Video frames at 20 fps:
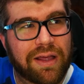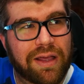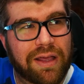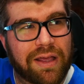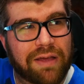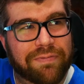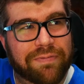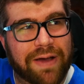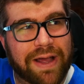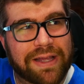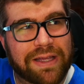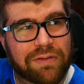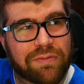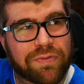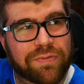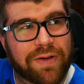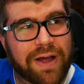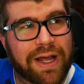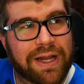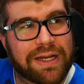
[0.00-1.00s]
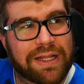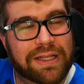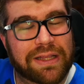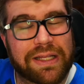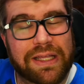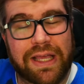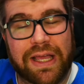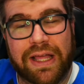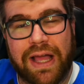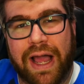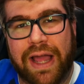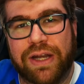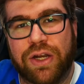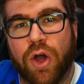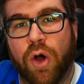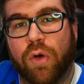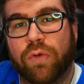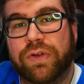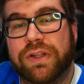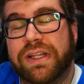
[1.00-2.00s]
if I can find at least, I
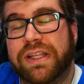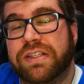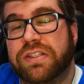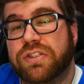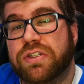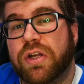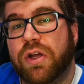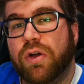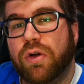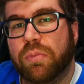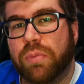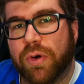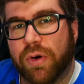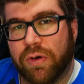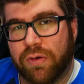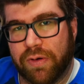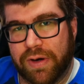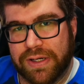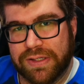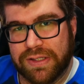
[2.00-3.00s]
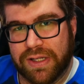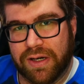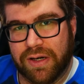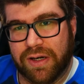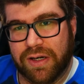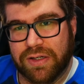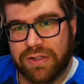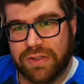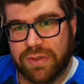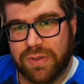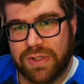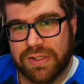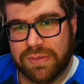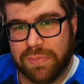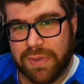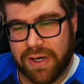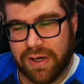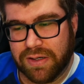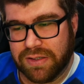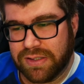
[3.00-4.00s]
know of at least two breweries that are going to do these
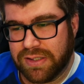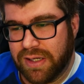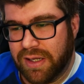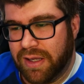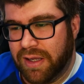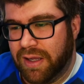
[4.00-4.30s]
beers.